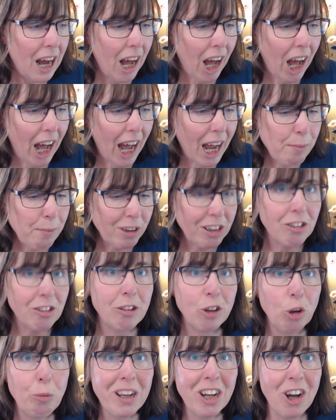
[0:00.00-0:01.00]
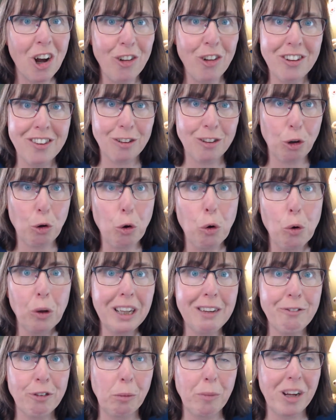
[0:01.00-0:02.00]
I'm consuming all this cool
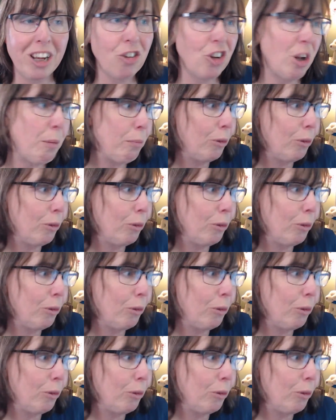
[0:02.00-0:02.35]
information.